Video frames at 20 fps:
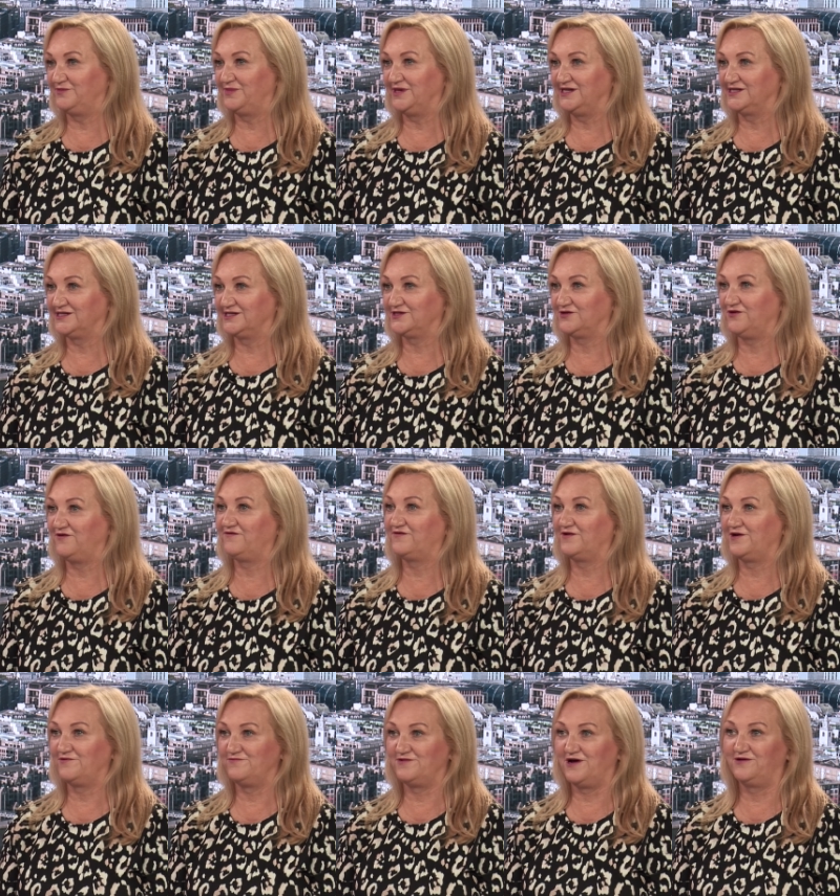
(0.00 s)
build a
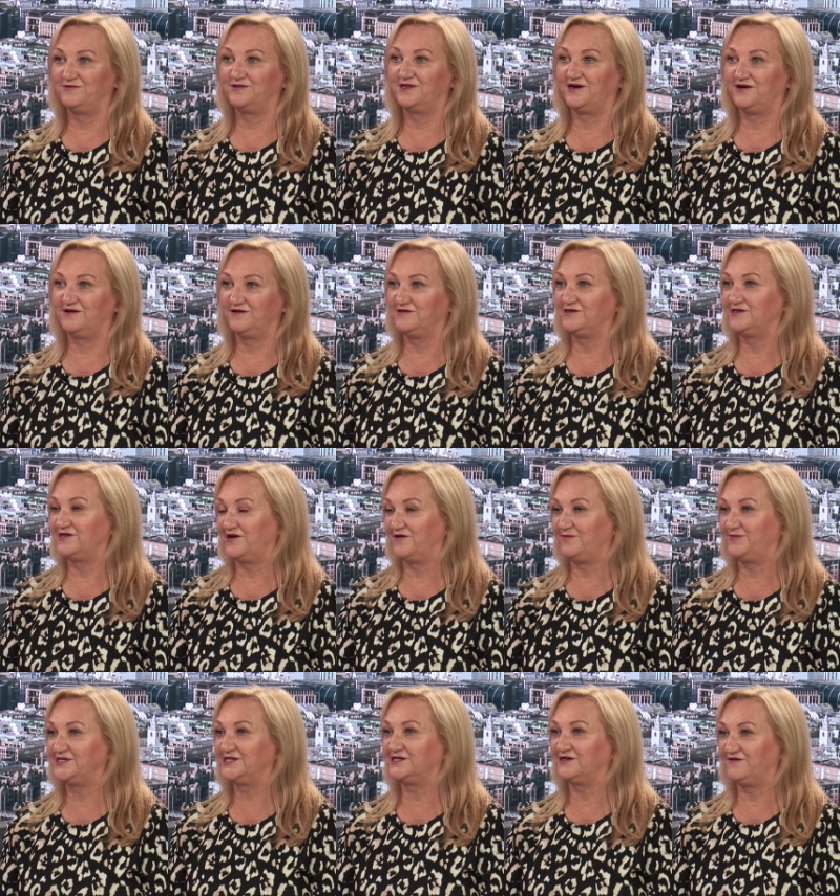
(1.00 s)
software around their
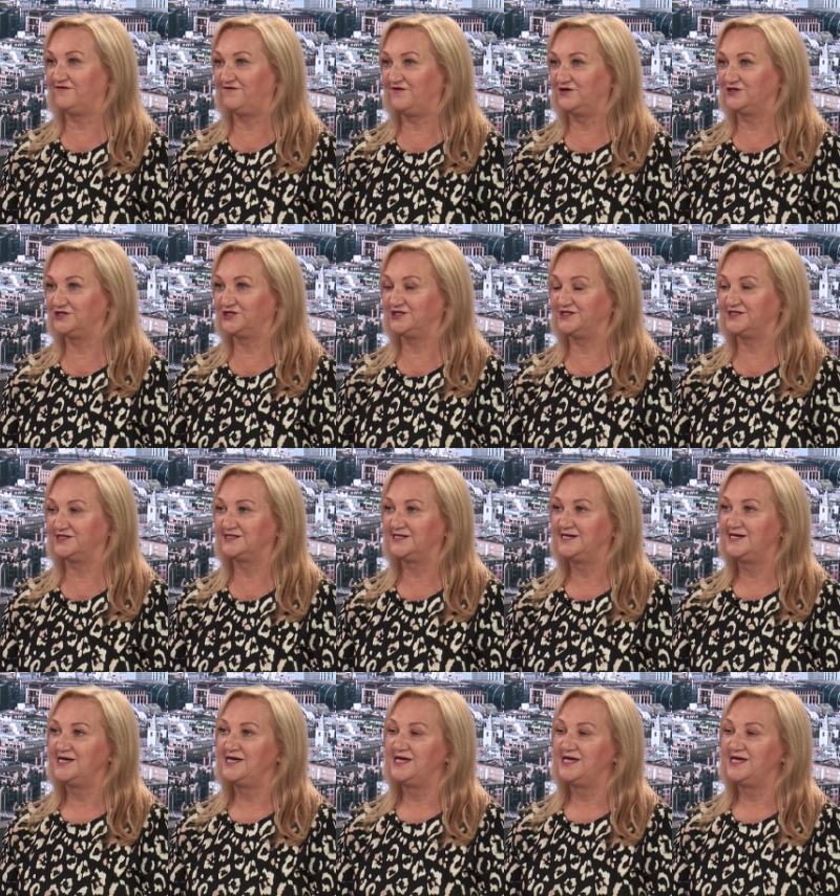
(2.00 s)
particular functions.